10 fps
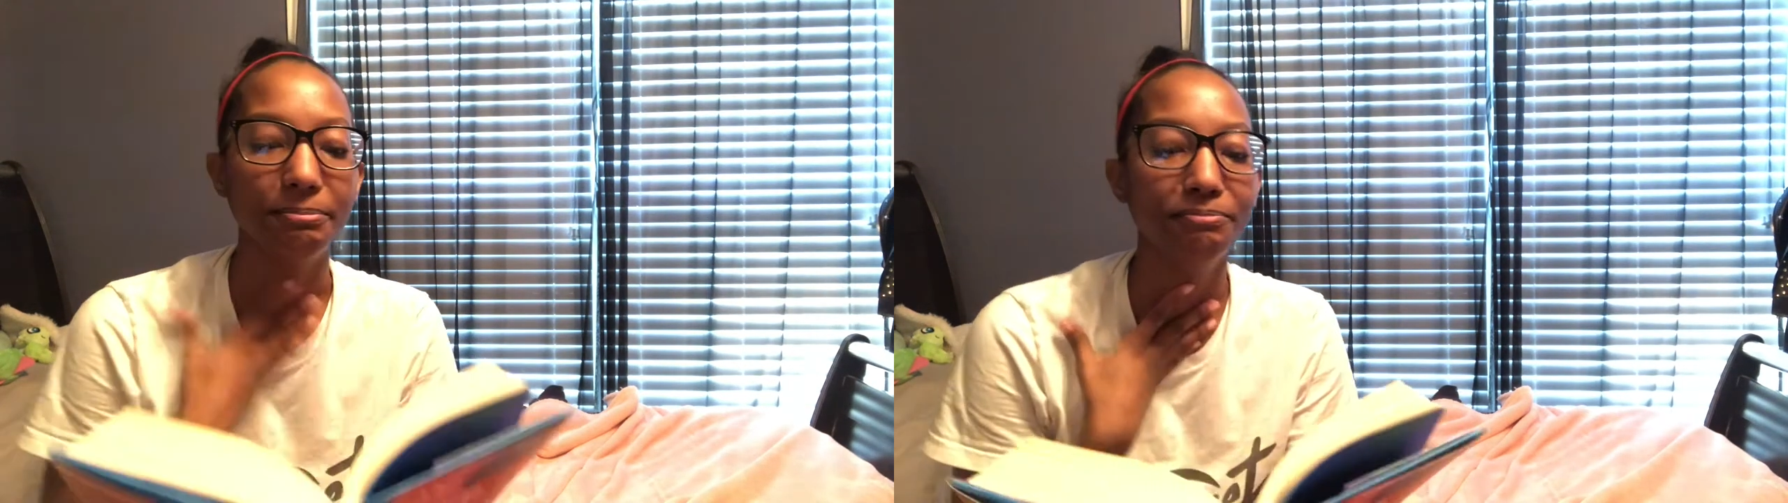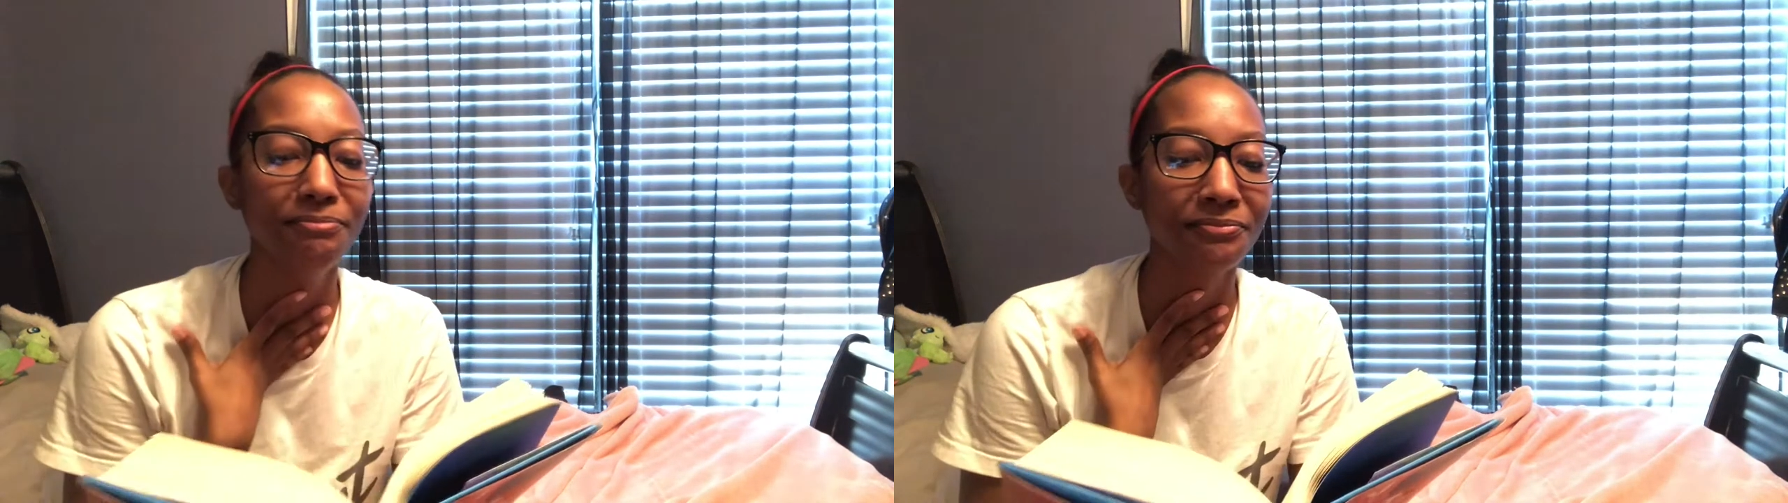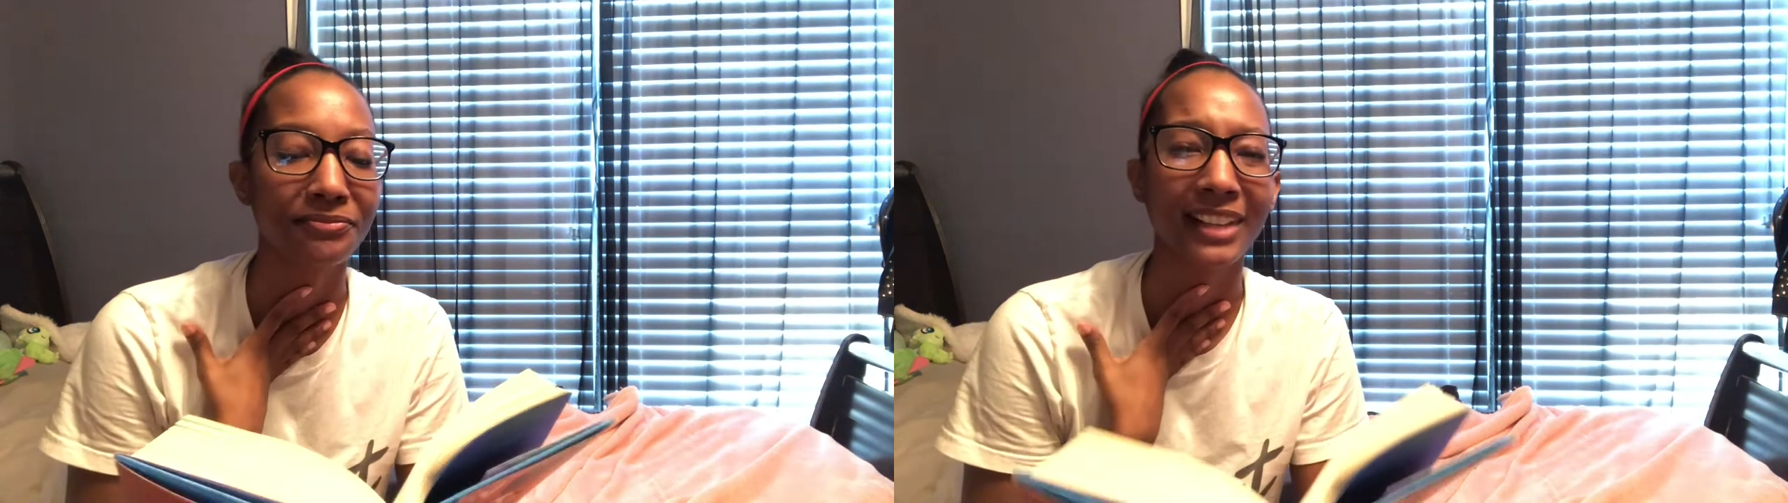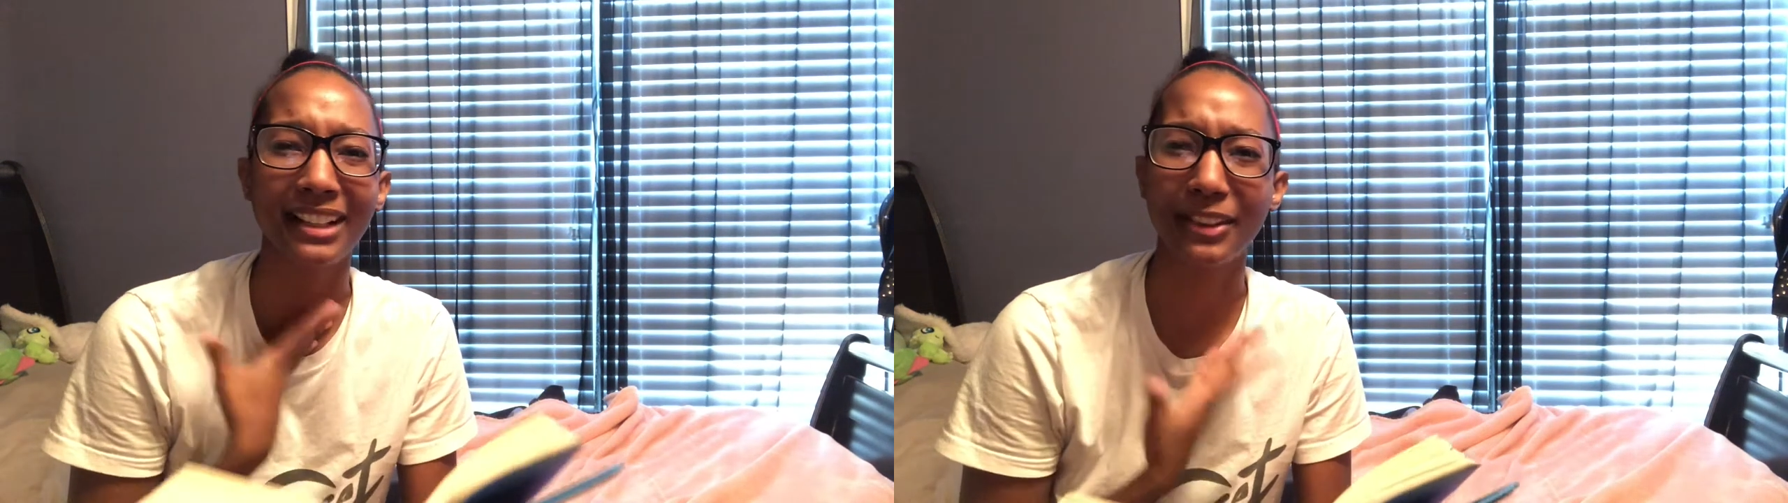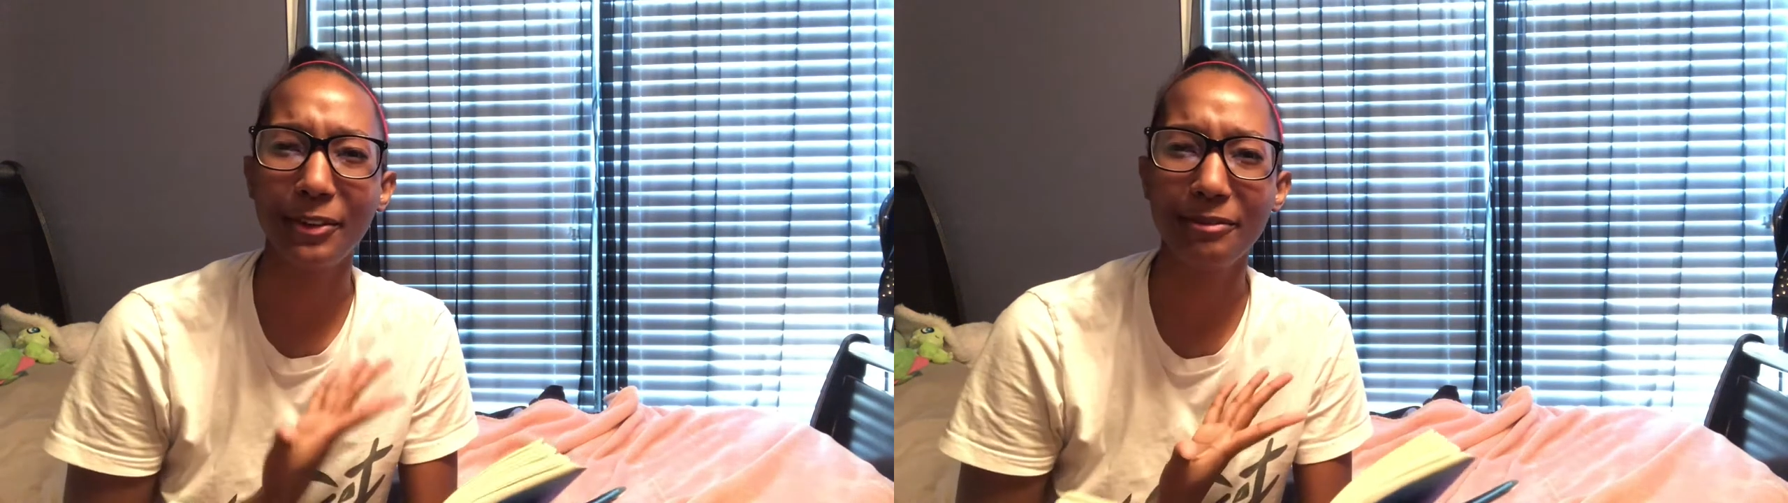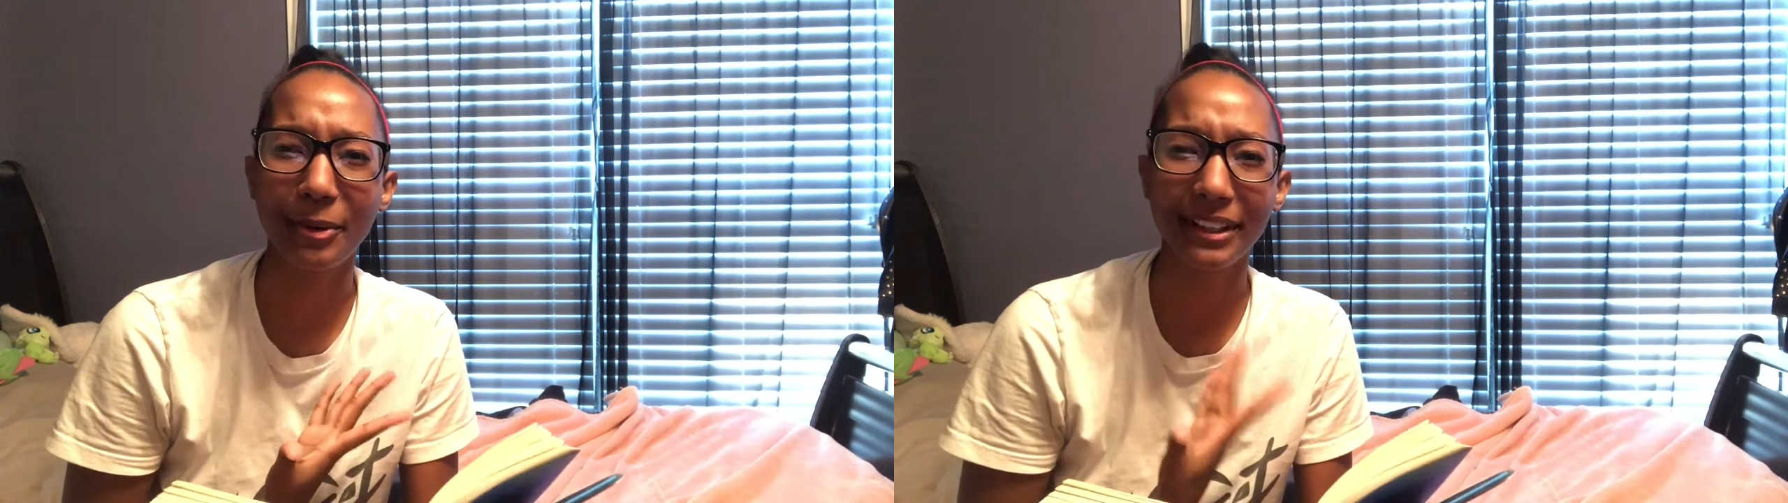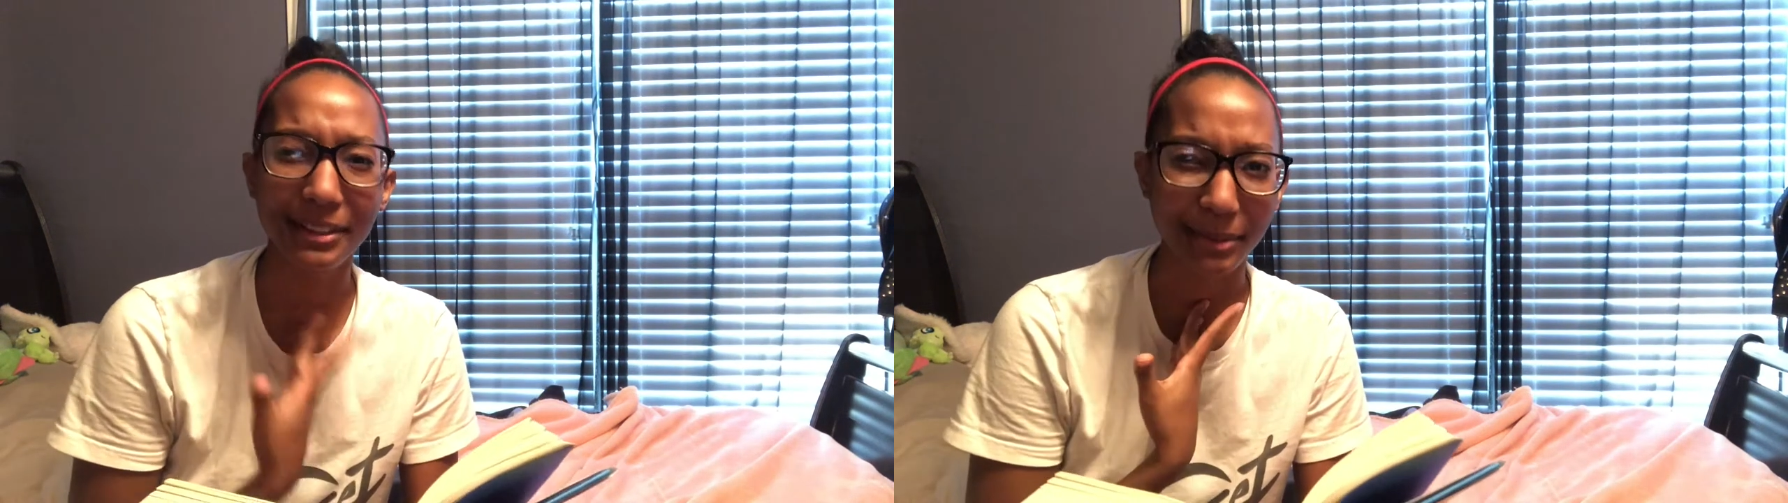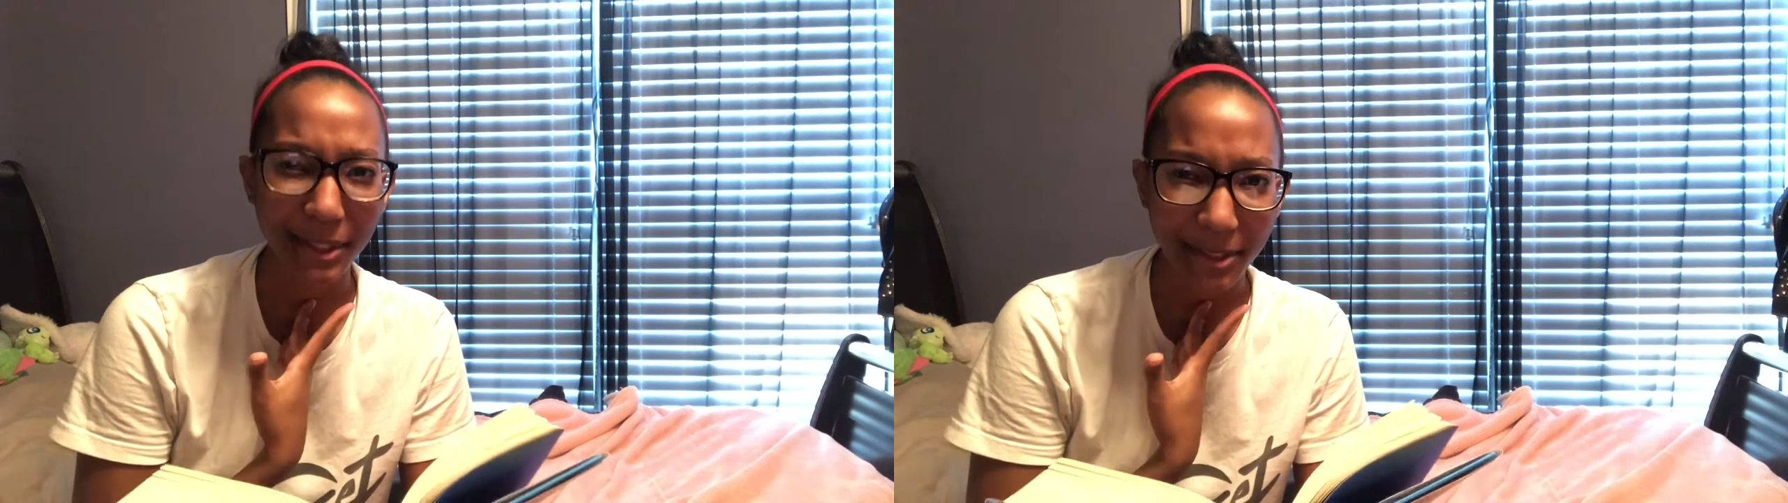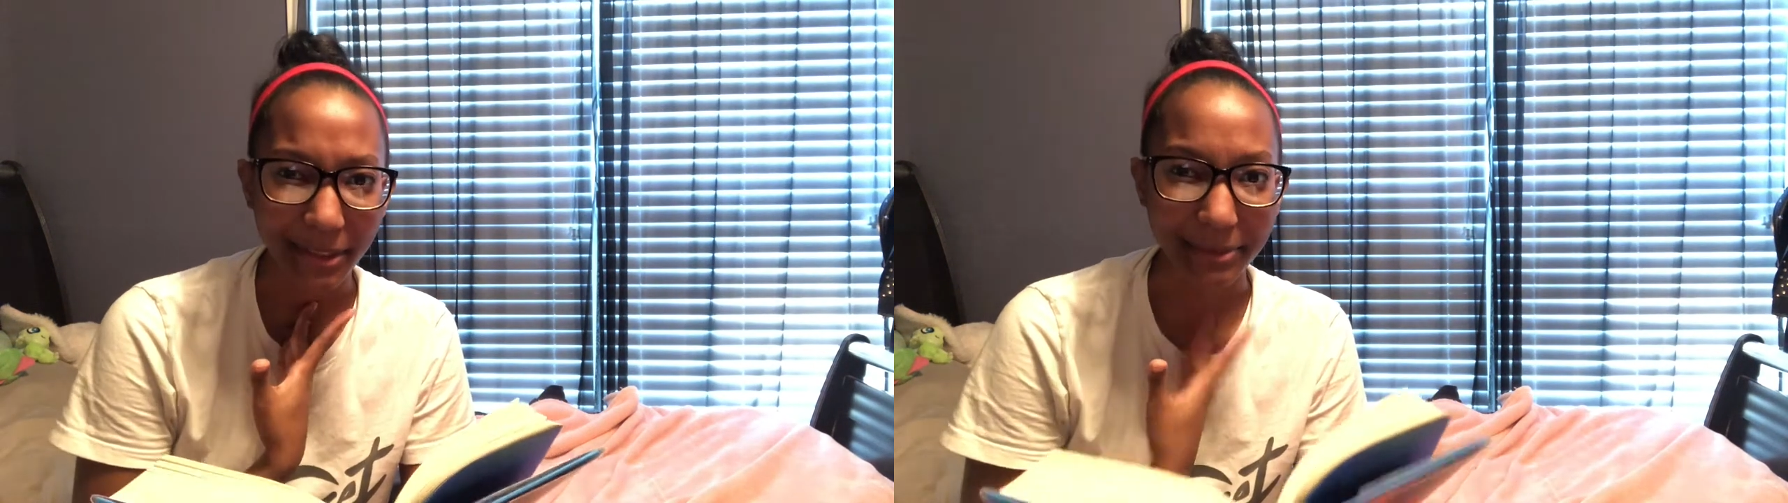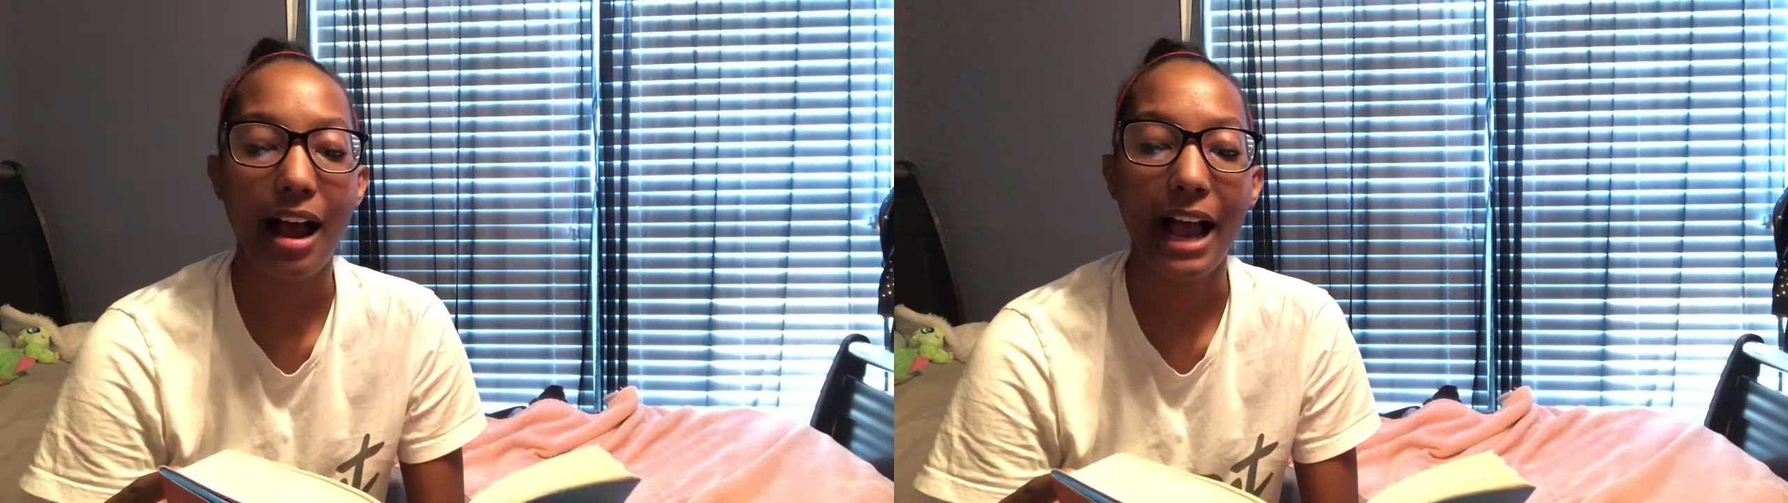Hello voice, what are you doing?